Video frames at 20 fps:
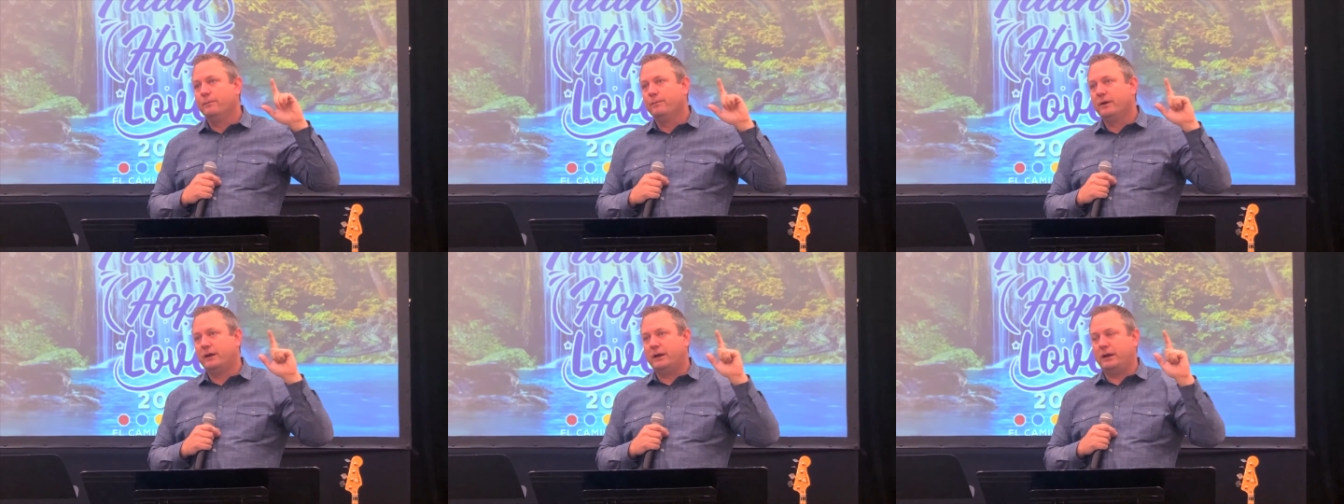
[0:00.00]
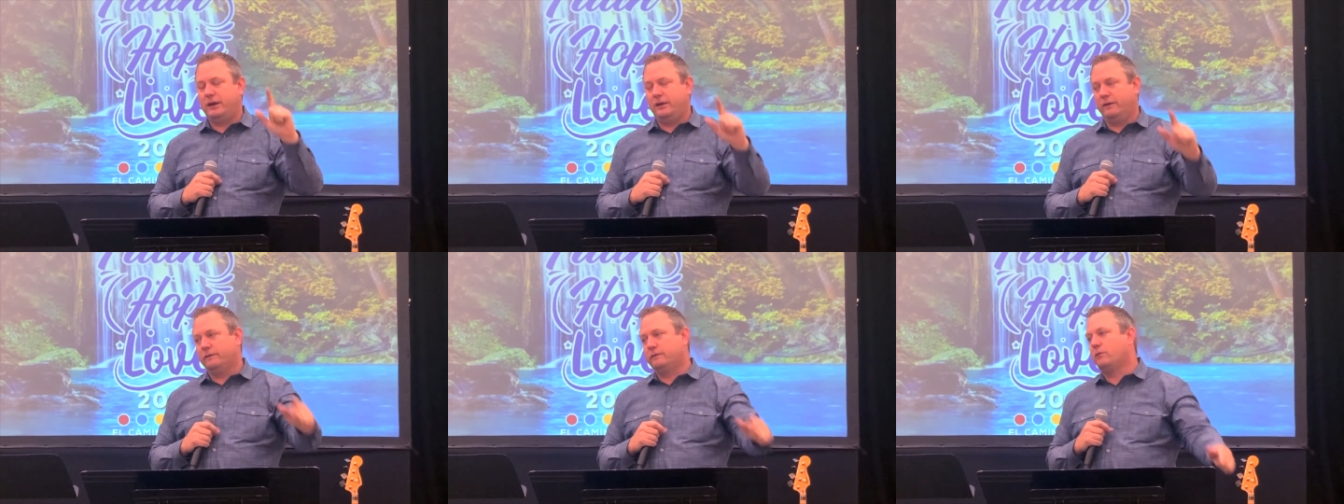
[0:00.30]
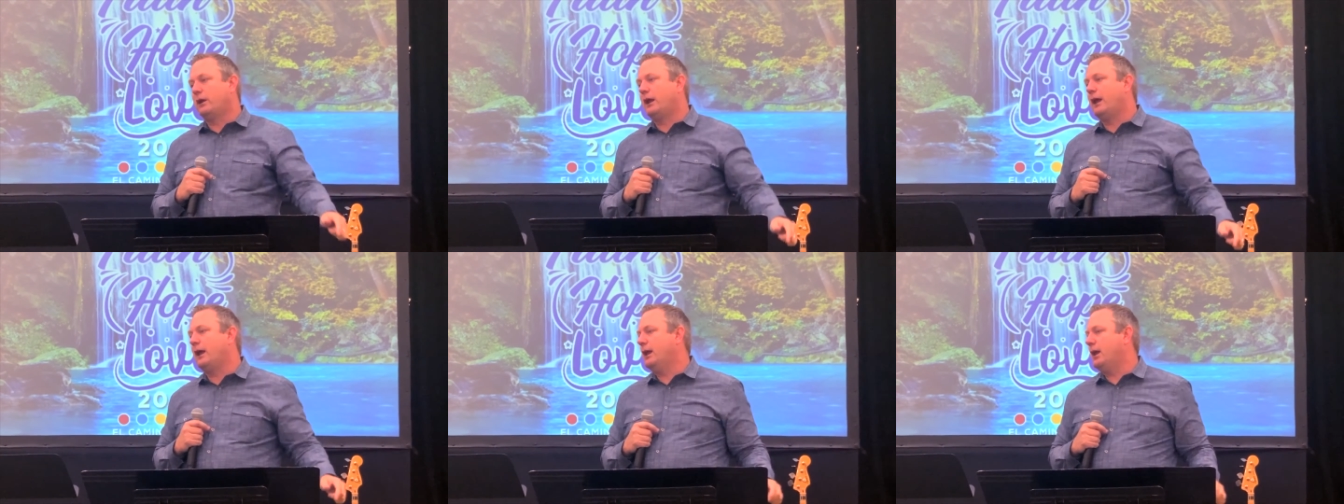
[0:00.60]
But here's
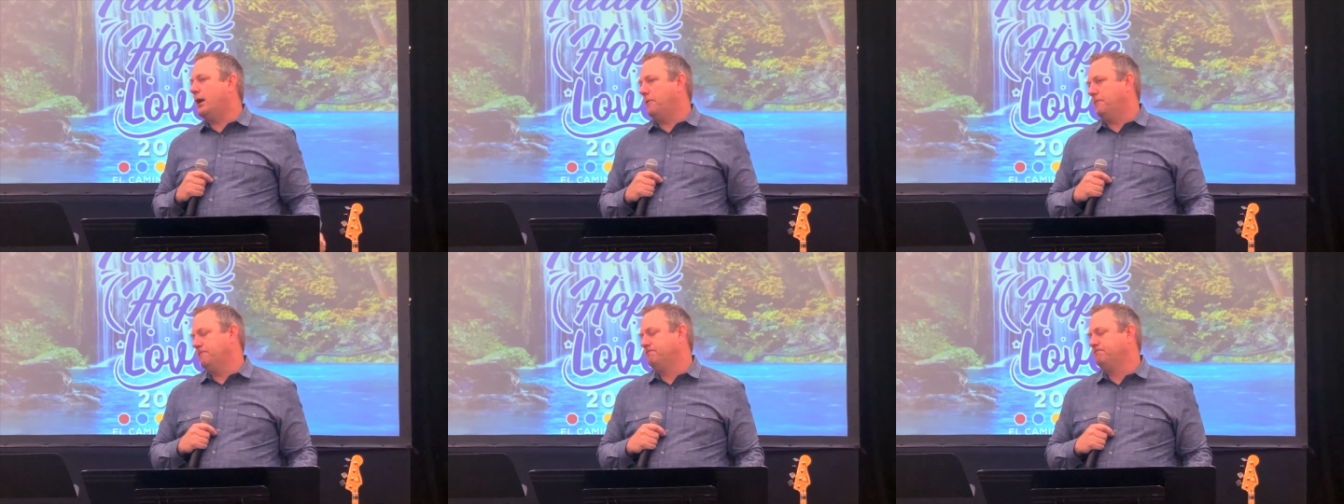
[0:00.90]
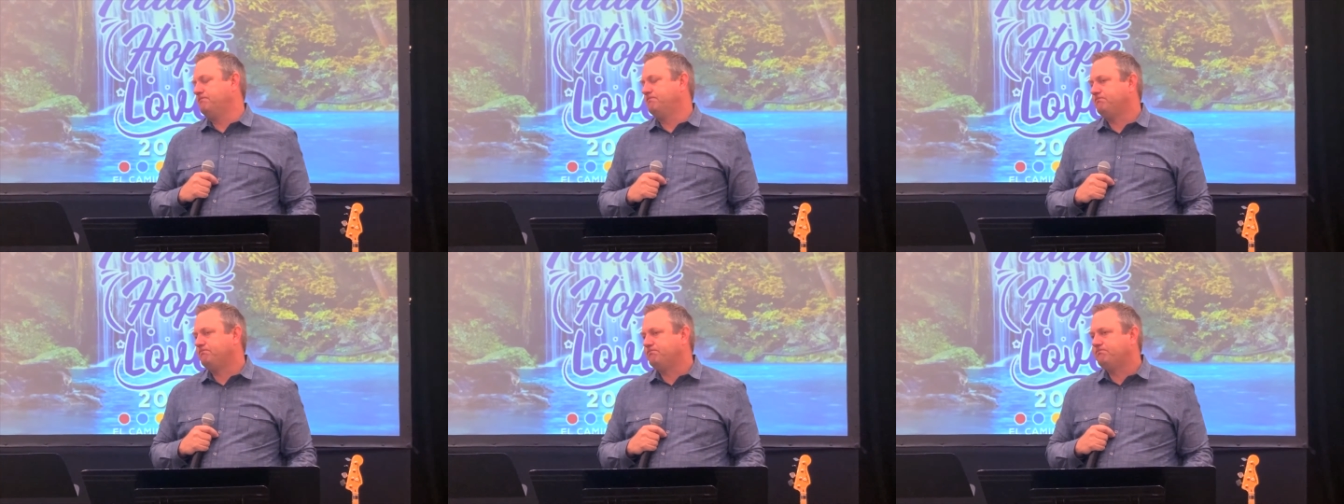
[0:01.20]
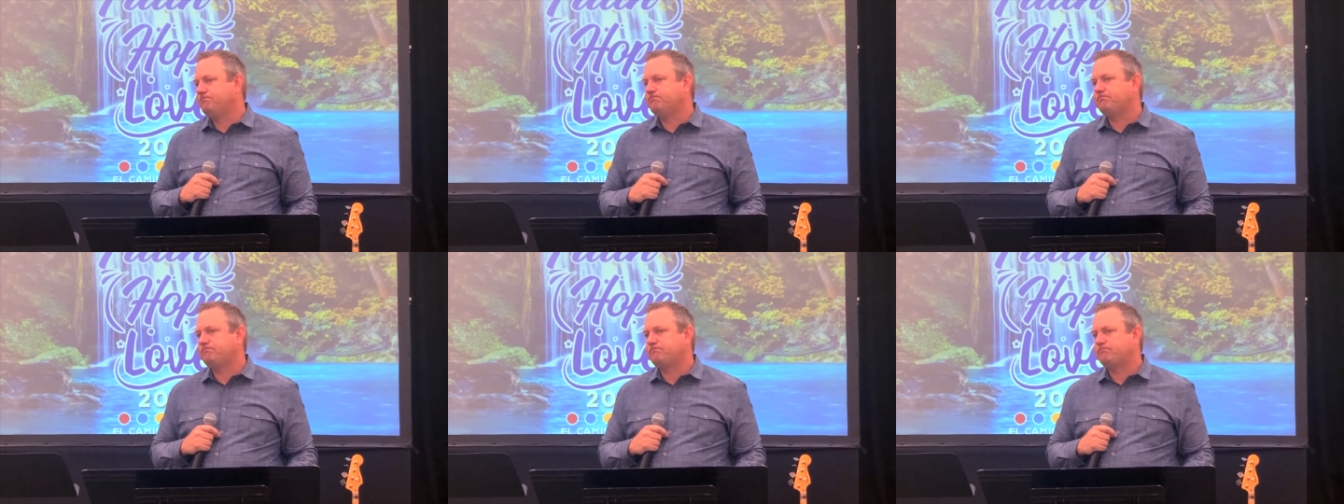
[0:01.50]
what I know.
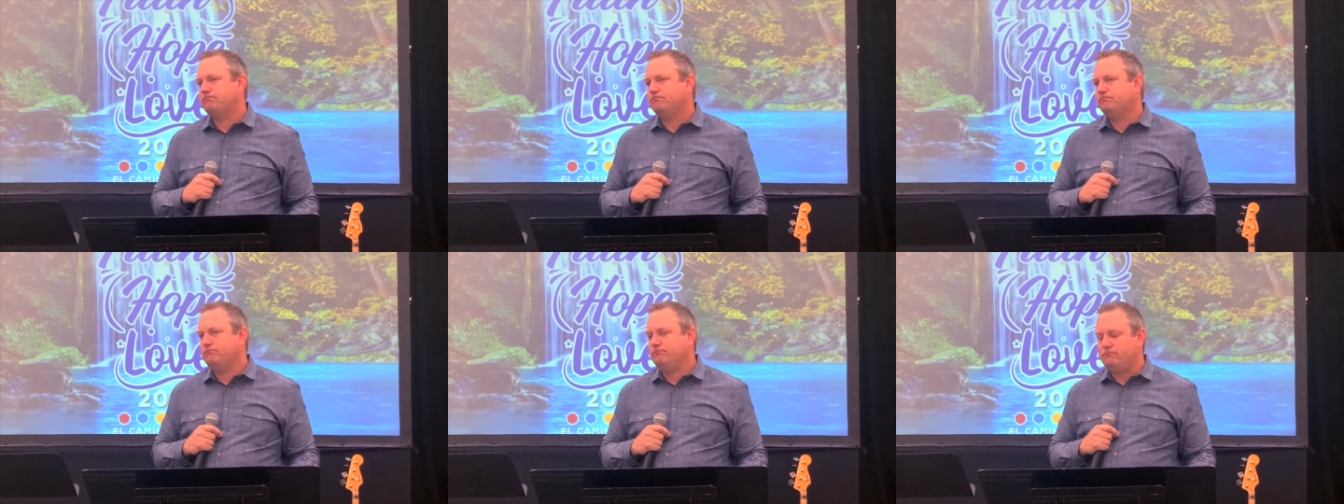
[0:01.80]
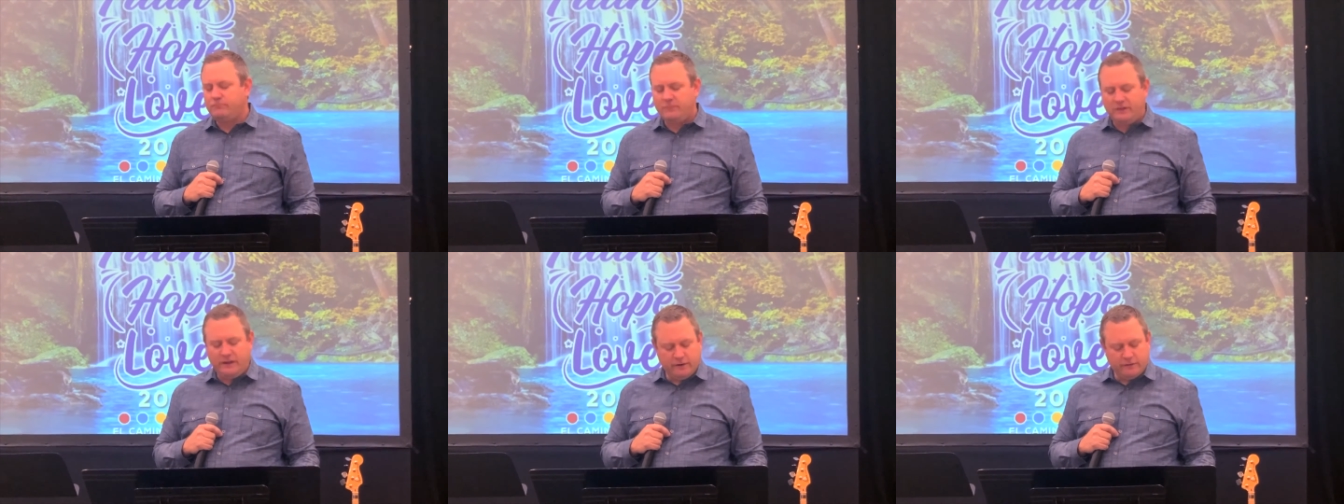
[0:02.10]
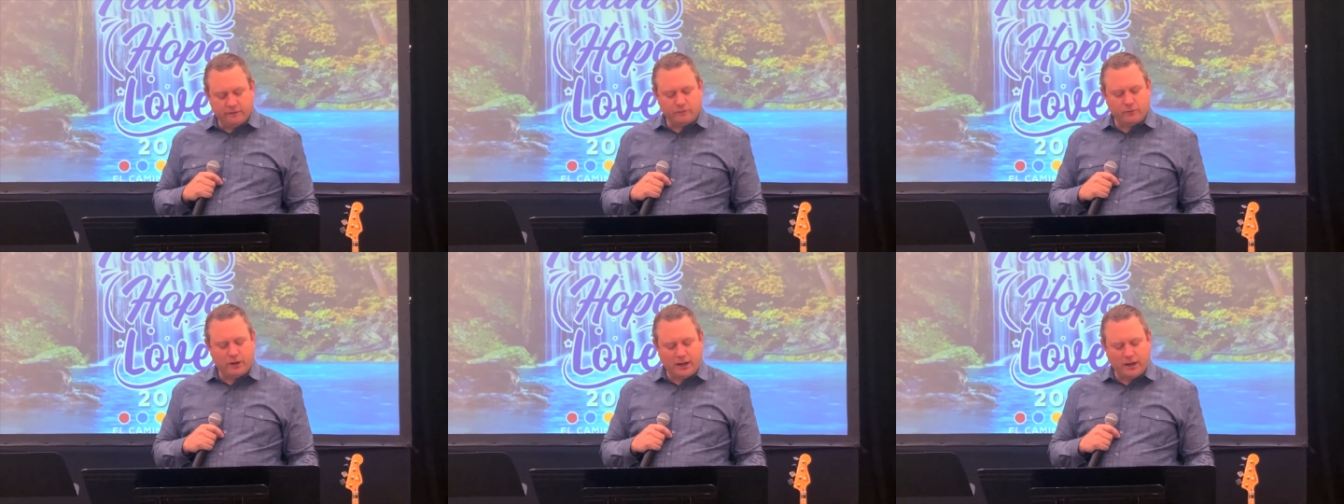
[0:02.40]

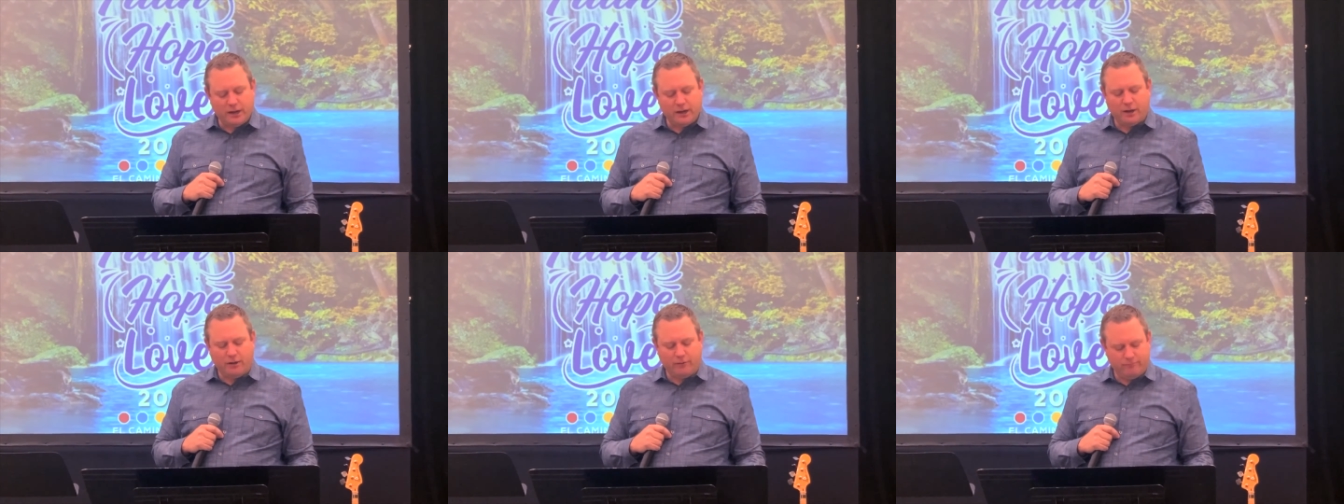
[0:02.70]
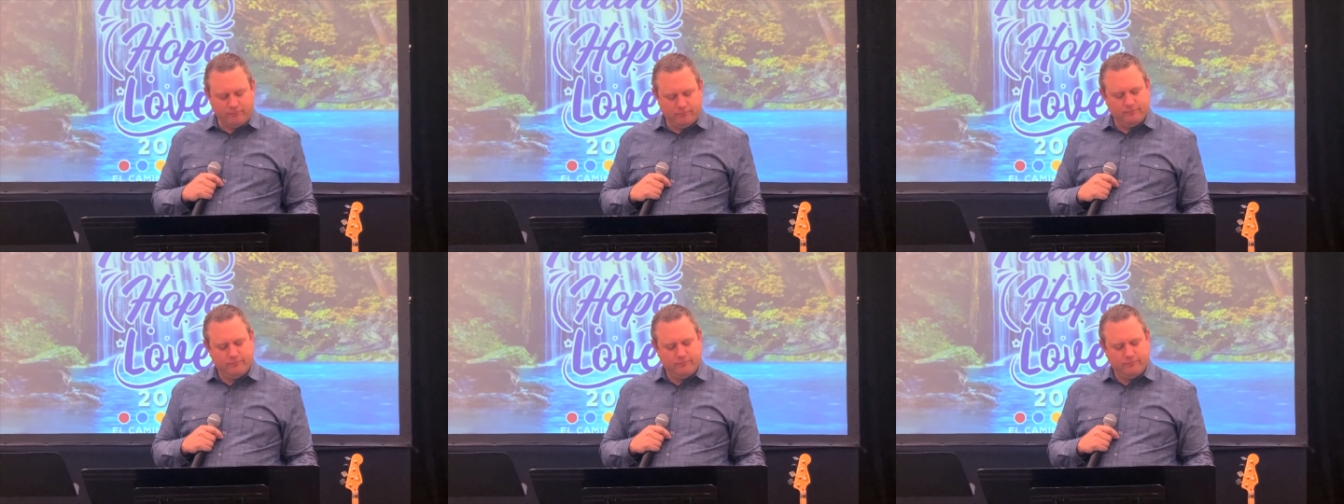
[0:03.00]
Here's what I know.